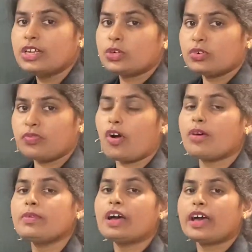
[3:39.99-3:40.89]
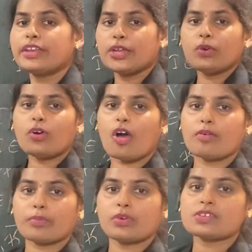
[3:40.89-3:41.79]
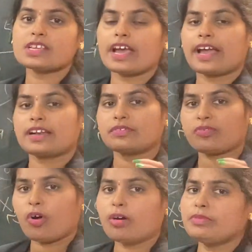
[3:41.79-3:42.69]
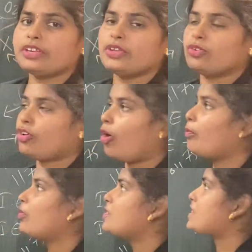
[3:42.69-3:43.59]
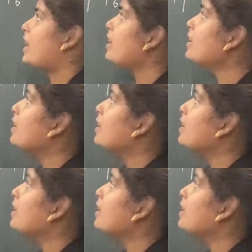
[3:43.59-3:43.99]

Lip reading: to form a new compounds, and formed new compounds are